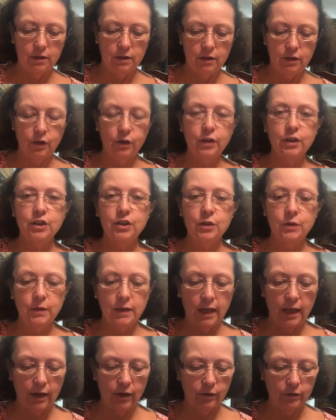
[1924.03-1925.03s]
32
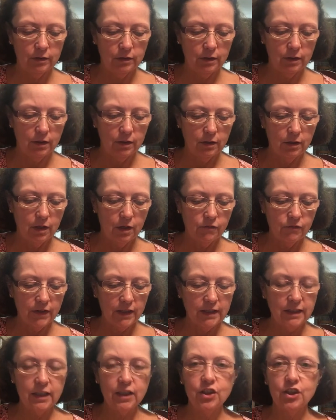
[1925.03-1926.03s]
count
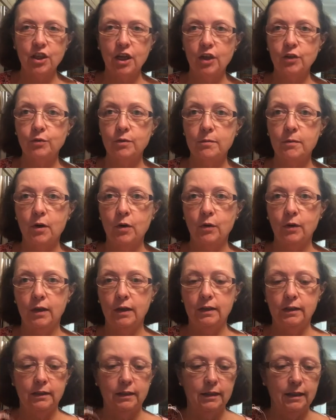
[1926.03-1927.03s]
vintage country
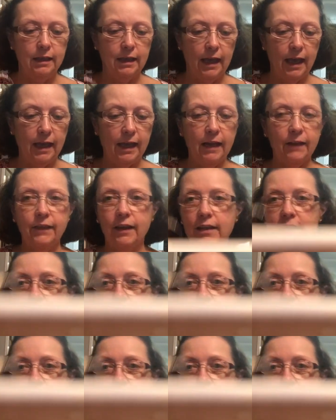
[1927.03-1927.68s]
mocha. And I think